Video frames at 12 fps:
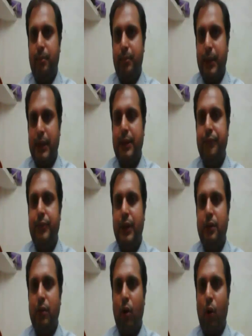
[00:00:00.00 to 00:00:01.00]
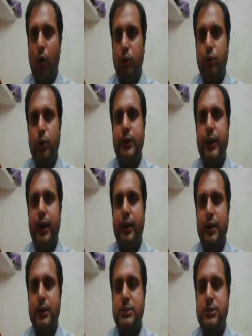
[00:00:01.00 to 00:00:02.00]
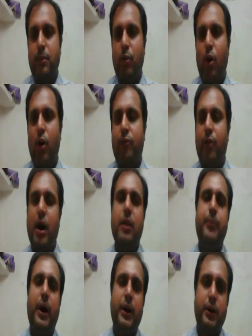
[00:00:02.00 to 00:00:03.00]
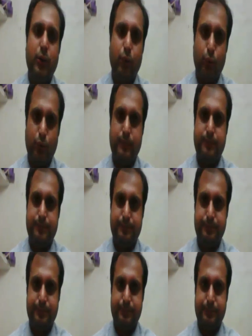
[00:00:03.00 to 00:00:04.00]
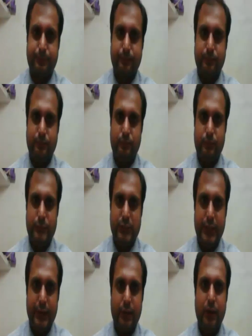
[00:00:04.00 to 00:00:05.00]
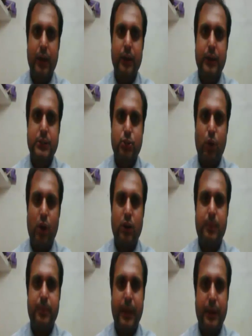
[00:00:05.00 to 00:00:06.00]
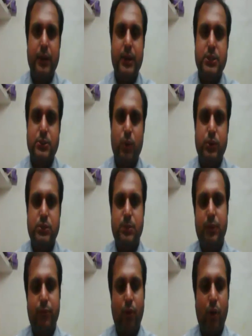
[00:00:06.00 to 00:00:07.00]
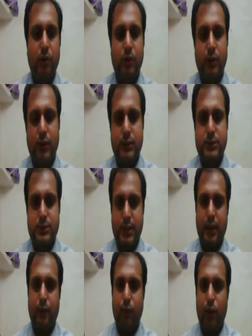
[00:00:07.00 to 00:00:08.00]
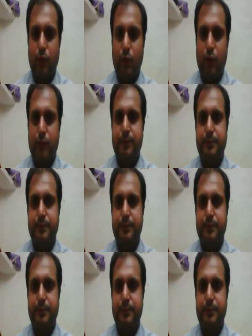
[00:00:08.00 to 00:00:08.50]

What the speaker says: believed in authoritarianism or one-party rule. Hitler is called the mainly responsible for Second World War.